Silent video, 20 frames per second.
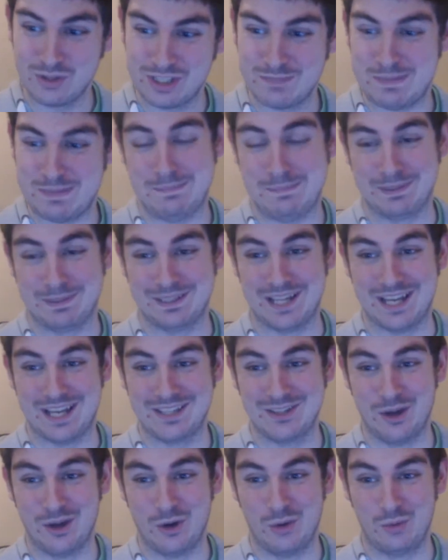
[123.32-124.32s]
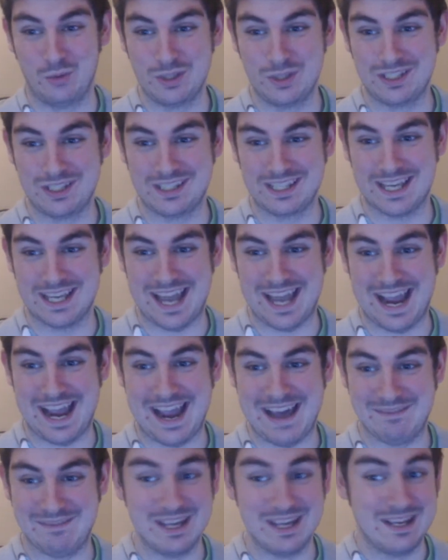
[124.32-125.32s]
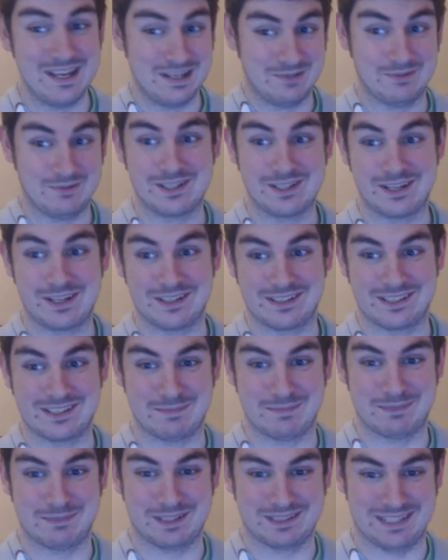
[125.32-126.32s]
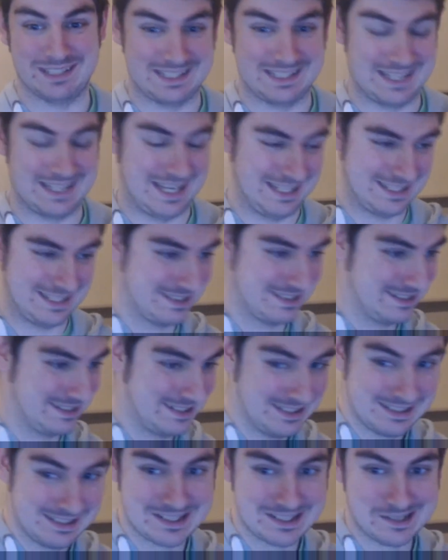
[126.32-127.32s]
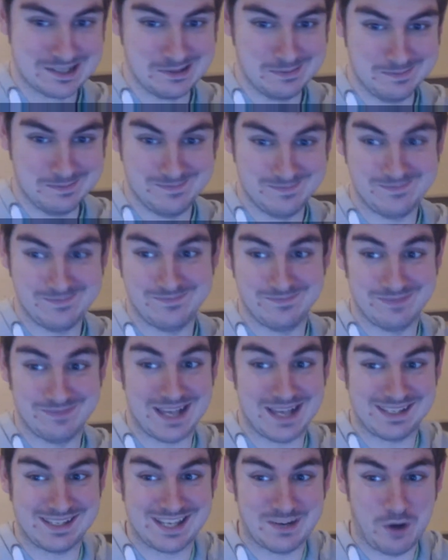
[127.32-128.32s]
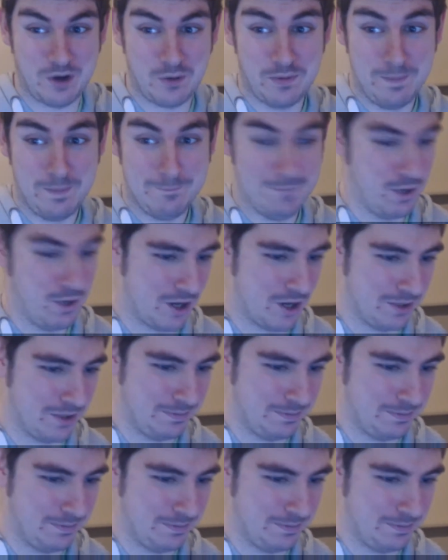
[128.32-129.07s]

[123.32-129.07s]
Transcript: people I know would uh, have regarding something like that. So, net zero, move on.